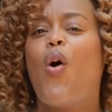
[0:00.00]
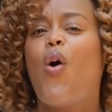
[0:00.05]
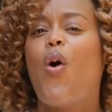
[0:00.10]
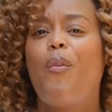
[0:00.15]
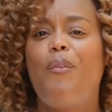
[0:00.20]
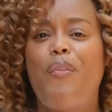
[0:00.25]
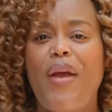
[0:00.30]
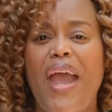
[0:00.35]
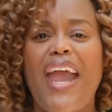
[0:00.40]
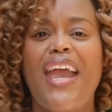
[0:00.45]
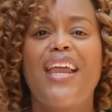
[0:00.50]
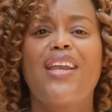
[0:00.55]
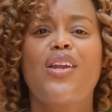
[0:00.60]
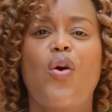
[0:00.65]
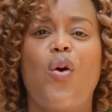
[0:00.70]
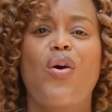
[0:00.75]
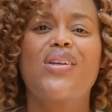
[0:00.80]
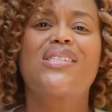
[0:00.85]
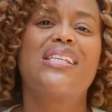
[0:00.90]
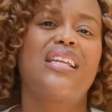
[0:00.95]
Obeying
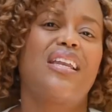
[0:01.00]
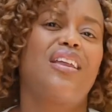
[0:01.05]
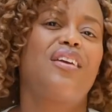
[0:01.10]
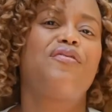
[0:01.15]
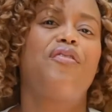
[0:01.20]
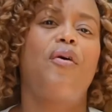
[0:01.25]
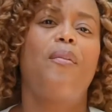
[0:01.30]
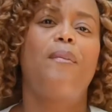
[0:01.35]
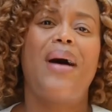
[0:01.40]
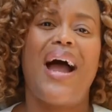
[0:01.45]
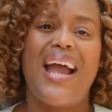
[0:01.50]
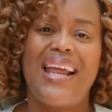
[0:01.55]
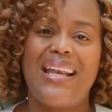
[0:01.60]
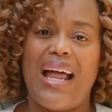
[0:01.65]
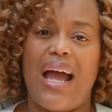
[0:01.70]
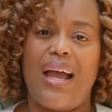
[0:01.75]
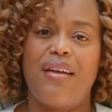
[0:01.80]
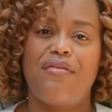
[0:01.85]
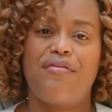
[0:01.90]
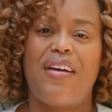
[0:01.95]
God's leading for my
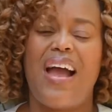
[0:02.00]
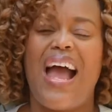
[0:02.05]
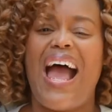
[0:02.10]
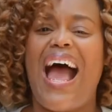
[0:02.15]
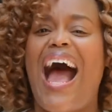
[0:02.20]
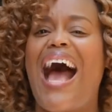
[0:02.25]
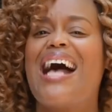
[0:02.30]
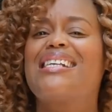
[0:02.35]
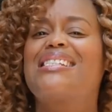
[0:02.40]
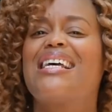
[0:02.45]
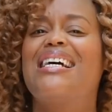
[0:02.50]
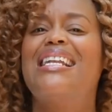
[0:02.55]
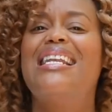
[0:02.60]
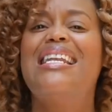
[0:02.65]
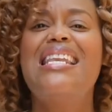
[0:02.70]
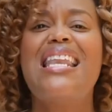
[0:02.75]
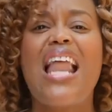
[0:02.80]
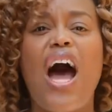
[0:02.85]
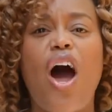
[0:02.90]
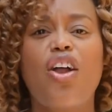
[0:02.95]
life has
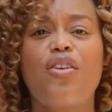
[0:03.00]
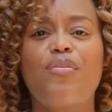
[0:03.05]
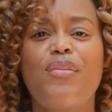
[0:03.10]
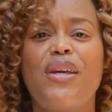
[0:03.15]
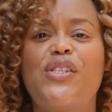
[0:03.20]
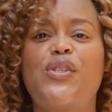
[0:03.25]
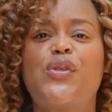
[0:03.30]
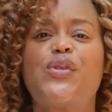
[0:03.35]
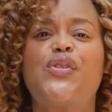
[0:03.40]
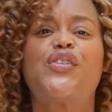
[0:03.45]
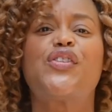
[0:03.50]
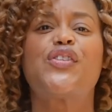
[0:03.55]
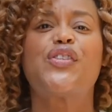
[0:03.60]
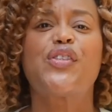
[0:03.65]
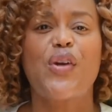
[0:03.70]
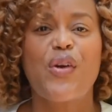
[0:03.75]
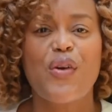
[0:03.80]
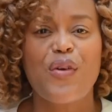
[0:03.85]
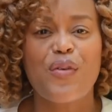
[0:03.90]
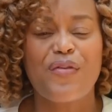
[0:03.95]
allowed me to
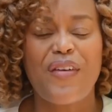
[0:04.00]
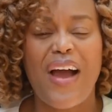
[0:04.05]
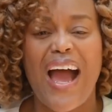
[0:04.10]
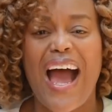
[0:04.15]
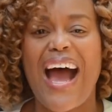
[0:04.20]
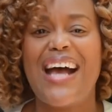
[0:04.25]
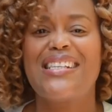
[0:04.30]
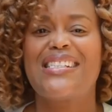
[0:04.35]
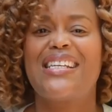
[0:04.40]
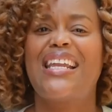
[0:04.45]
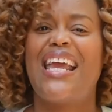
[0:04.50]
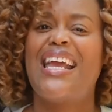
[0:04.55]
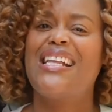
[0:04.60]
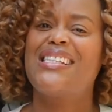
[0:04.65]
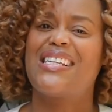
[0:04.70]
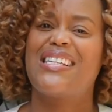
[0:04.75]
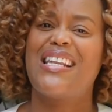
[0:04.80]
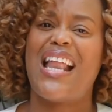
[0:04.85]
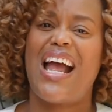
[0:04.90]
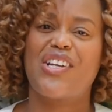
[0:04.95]
serve as an
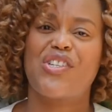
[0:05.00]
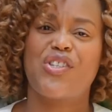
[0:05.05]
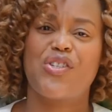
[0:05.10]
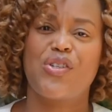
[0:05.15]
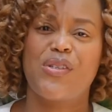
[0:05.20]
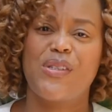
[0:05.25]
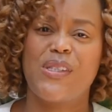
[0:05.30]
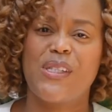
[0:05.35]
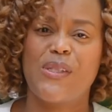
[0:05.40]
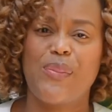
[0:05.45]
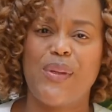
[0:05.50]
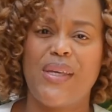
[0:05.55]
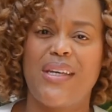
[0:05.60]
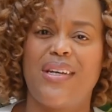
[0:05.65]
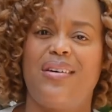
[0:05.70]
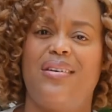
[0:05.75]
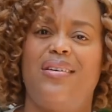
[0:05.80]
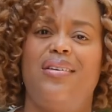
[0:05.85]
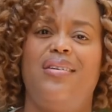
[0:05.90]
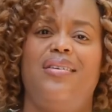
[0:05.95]
international
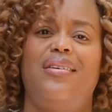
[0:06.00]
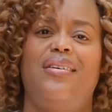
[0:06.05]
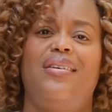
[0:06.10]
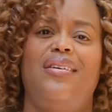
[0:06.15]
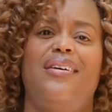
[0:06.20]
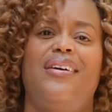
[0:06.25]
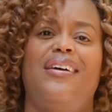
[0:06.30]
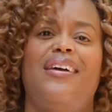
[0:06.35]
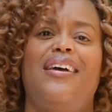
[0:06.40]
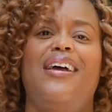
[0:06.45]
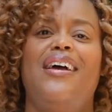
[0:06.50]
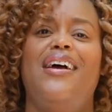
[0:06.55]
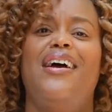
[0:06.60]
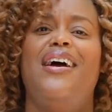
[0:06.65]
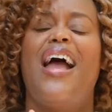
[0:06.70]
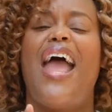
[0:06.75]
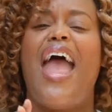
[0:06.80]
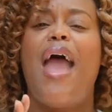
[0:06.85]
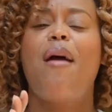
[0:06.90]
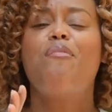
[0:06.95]
speaker,
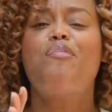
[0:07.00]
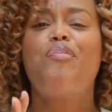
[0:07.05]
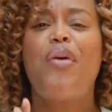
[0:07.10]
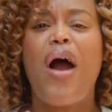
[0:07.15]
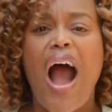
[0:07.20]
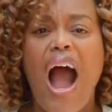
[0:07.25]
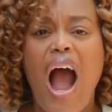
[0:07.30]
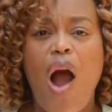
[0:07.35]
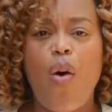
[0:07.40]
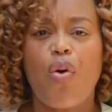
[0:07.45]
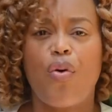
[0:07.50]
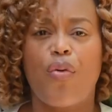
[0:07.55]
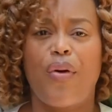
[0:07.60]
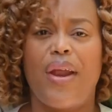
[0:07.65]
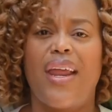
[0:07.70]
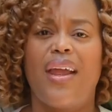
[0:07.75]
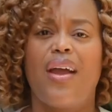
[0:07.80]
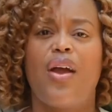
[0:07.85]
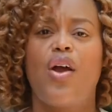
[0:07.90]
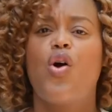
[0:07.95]

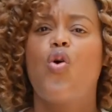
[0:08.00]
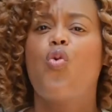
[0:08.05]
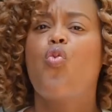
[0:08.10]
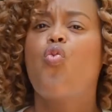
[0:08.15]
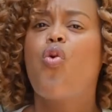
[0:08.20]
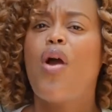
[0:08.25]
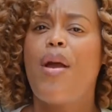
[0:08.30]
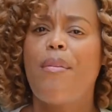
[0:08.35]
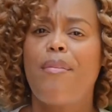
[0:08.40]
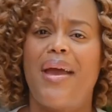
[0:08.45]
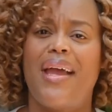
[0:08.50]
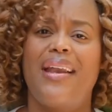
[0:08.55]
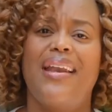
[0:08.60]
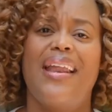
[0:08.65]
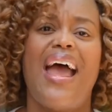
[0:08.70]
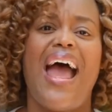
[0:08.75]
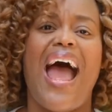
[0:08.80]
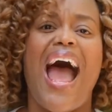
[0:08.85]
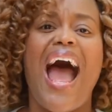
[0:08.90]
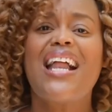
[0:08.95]
empowering
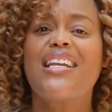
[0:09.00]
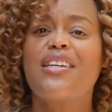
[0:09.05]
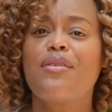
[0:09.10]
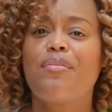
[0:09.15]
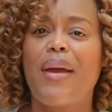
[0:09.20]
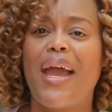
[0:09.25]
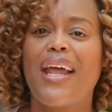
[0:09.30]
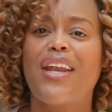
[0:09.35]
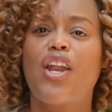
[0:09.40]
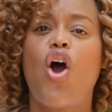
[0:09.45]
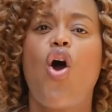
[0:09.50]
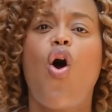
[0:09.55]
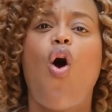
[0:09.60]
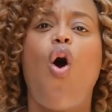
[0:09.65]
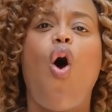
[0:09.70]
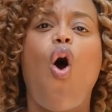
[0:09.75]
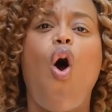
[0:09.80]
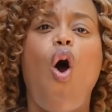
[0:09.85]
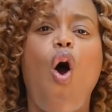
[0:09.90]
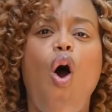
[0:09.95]
women and men
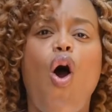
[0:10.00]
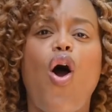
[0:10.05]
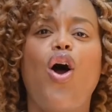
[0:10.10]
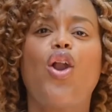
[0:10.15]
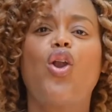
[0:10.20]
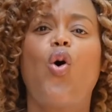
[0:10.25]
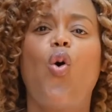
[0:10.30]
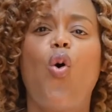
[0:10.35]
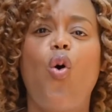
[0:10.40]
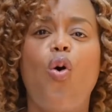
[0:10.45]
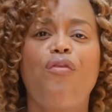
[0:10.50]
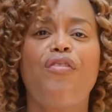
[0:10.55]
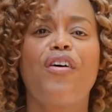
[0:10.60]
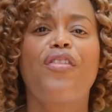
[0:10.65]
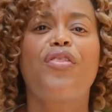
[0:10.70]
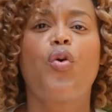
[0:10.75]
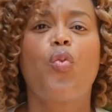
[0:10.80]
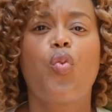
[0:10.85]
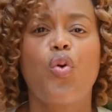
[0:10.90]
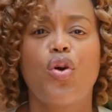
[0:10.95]
all
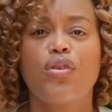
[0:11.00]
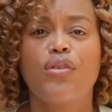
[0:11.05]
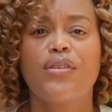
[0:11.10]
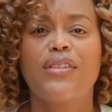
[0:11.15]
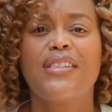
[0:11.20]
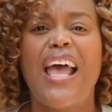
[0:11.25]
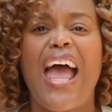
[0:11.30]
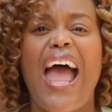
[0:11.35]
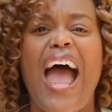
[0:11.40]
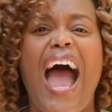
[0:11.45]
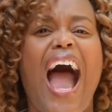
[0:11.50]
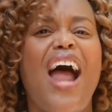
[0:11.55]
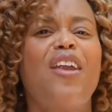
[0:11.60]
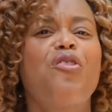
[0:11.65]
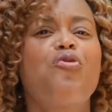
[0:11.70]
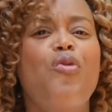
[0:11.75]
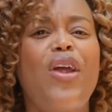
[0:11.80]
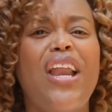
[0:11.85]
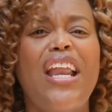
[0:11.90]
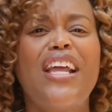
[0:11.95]
over the world
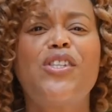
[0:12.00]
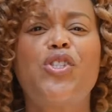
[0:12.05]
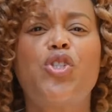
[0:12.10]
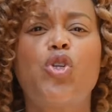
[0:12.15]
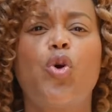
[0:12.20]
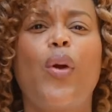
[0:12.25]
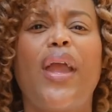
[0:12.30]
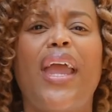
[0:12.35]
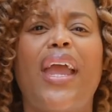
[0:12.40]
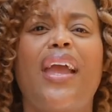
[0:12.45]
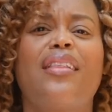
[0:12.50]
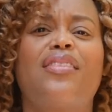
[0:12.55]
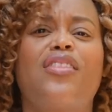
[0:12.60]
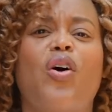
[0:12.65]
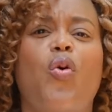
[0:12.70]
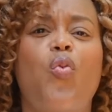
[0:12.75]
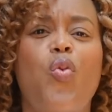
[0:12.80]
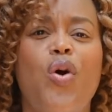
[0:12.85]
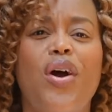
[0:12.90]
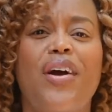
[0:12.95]
and really doing
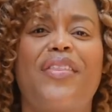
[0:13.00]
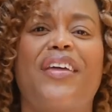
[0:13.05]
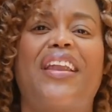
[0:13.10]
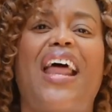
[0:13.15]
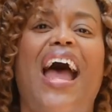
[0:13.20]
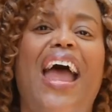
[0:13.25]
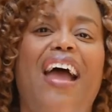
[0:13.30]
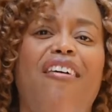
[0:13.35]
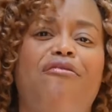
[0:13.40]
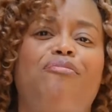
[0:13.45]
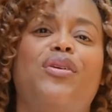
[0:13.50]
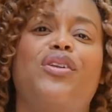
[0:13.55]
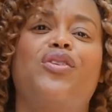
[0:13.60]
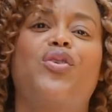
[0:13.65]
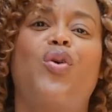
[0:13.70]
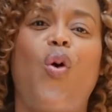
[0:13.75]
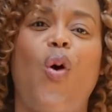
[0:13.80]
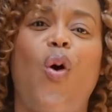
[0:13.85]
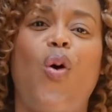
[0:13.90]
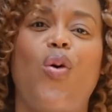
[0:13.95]
the work that I have
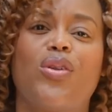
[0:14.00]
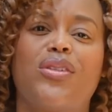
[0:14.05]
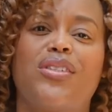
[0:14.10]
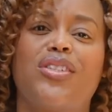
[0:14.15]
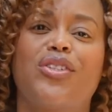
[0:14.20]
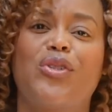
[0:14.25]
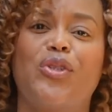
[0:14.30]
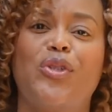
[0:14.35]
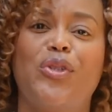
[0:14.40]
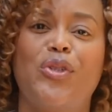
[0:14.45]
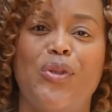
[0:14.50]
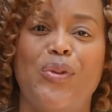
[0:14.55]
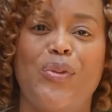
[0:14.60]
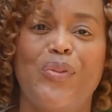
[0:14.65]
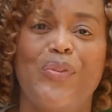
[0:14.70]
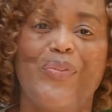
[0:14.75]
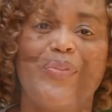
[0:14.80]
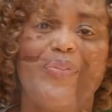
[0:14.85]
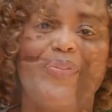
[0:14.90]
been called to do.